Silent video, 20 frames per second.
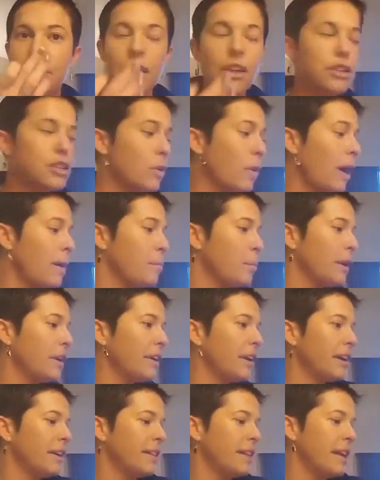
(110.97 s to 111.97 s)
So I'm
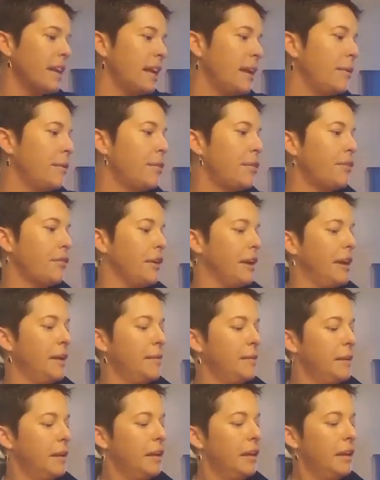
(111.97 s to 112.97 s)
wearing the
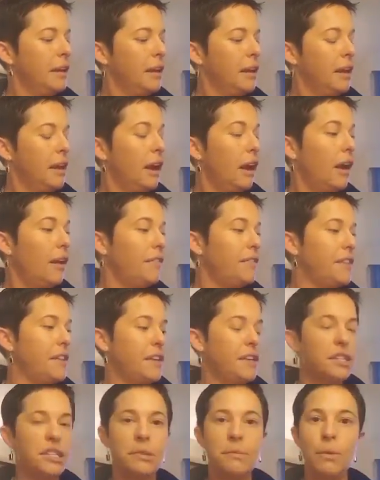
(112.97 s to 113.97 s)
N3 of
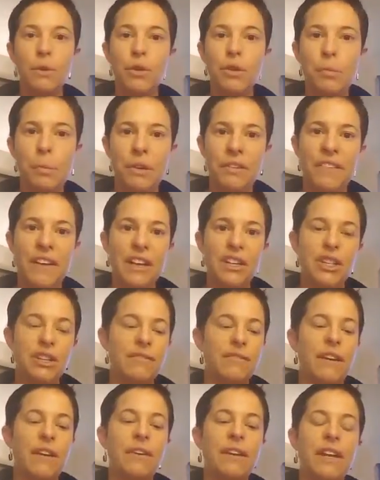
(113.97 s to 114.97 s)
the Smooth
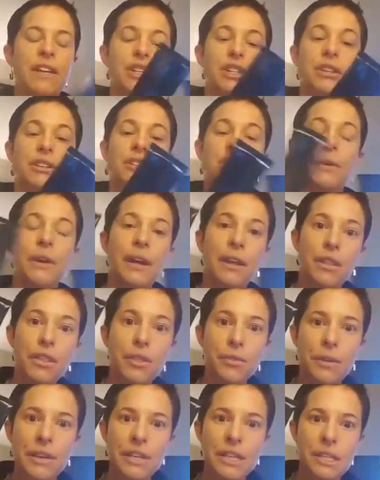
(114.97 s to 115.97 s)
Perfection Foundation, so
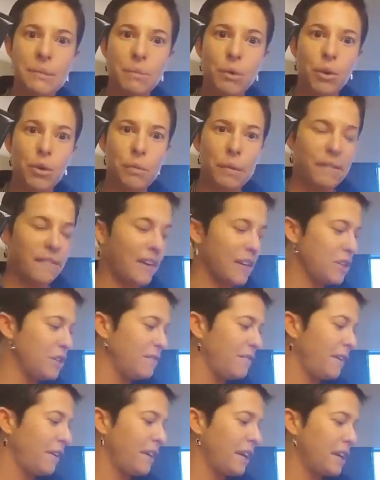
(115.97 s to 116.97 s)
N3 Smooth
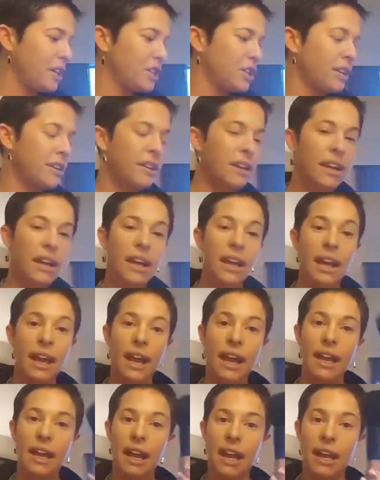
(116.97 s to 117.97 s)
Perfection Foundation,
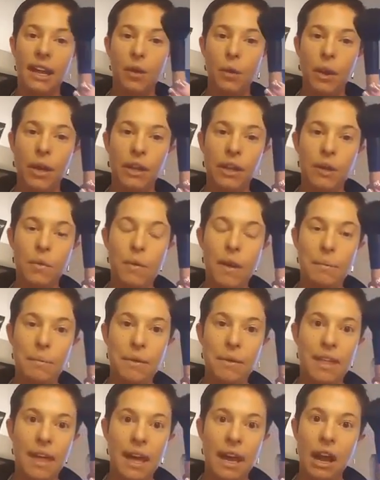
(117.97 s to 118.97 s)
and I quickly
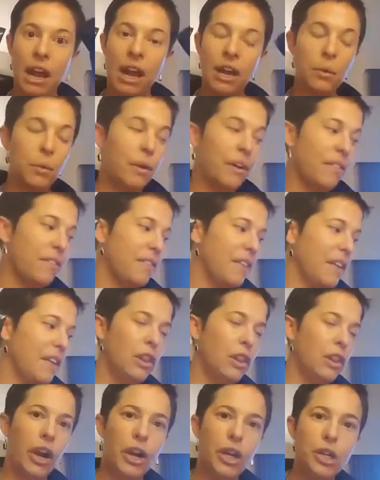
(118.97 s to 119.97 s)
whipped that on with the
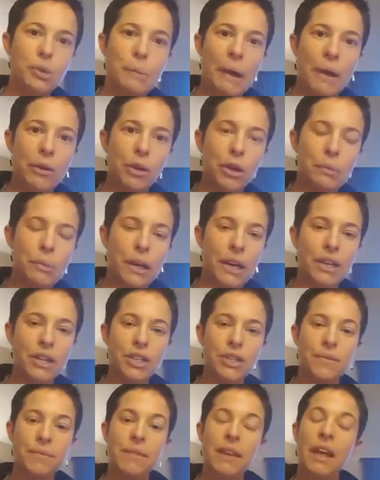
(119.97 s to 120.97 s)
large powder
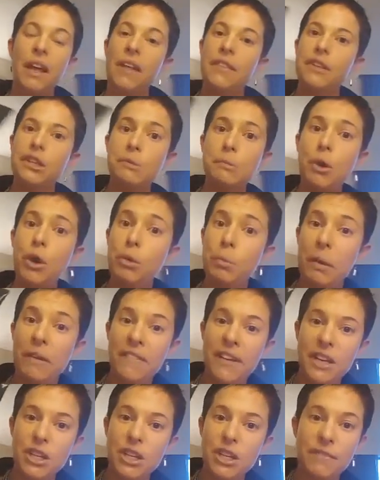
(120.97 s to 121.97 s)
brush. The Smooth
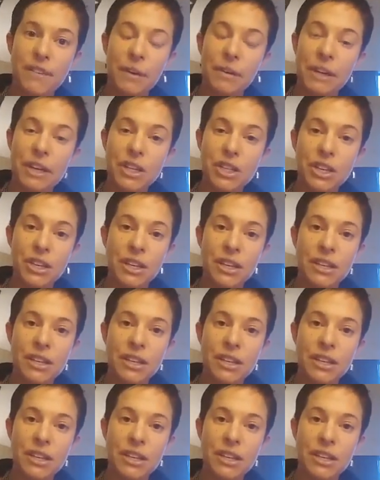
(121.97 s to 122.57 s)
Perfection Foundation